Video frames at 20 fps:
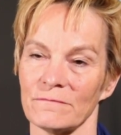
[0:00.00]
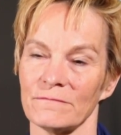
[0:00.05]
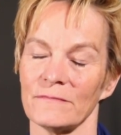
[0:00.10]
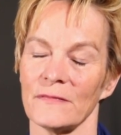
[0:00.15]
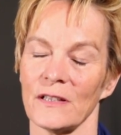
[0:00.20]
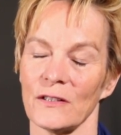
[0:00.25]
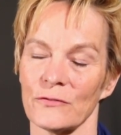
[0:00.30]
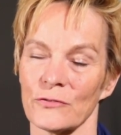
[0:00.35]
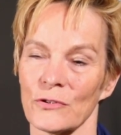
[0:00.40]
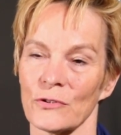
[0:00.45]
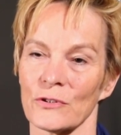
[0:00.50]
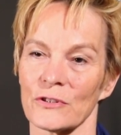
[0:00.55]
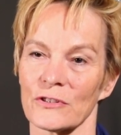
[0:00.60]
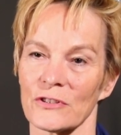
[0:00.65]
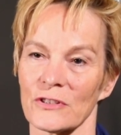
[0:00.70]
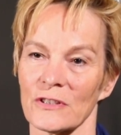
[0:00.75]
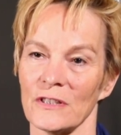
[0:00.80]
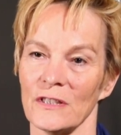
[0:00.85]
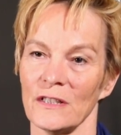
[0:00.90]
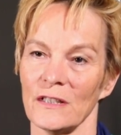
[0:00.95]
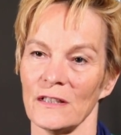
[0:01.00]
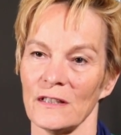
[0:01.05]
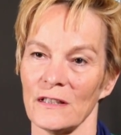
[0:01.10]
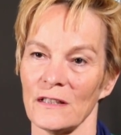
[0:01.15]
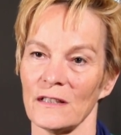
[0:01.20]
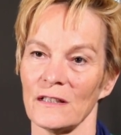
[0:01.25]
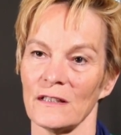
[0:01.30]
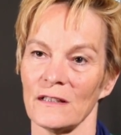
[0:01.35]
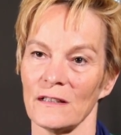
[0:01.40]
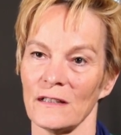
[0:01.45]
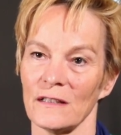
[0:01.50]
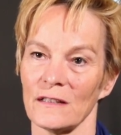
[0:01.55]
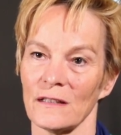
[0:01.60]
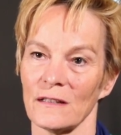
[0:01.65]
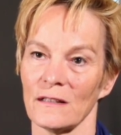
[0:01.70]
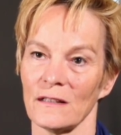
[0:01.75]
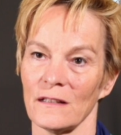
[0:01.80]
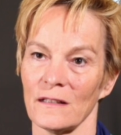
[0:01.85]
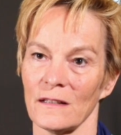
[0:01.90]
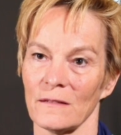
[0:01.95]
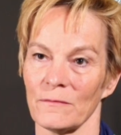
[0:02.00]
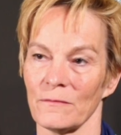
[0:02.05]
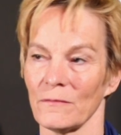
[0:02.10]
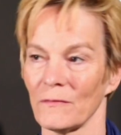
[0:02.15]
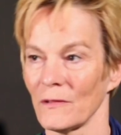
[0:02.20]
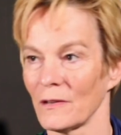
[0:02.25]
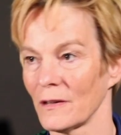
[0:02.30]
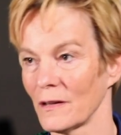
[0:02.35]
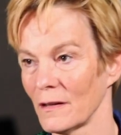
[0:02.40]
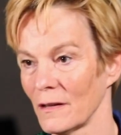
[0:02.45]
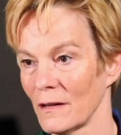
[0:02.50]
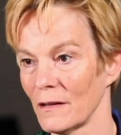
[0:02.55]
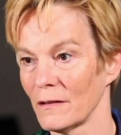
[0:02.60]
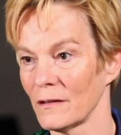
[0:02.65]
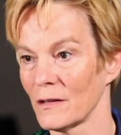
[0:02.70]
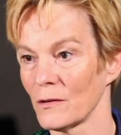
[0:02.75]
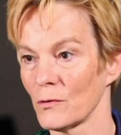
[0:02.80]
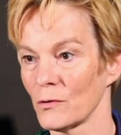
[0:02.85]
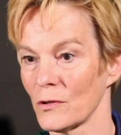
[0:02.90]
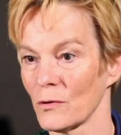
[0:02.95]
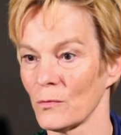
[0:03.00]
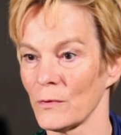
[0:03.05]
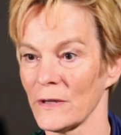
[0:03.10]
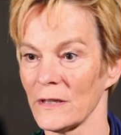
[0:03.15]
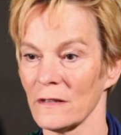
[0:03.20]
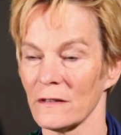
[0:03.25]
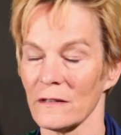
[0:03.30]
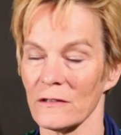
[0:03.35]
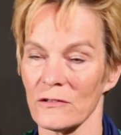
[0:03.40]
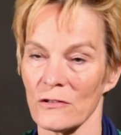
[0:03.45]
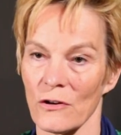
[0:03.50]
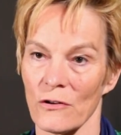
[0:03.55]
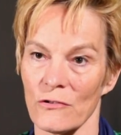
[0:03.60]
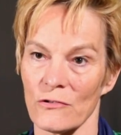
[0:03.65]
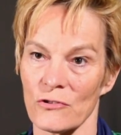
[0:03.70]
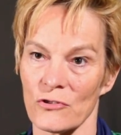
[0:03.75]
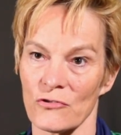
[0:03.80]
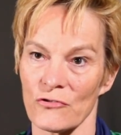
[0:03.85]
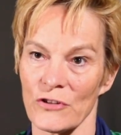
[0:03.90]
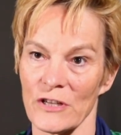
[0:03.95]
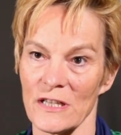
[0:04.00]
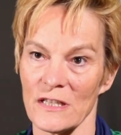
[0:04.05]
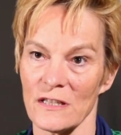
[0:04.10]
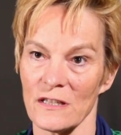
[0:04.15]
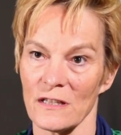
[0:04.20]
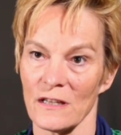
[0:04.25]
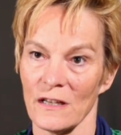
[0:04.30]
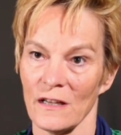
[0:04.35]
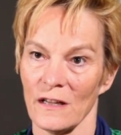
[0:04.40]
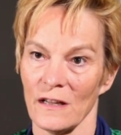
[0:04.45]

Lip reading: Yeah, of course, and the winner is going straight.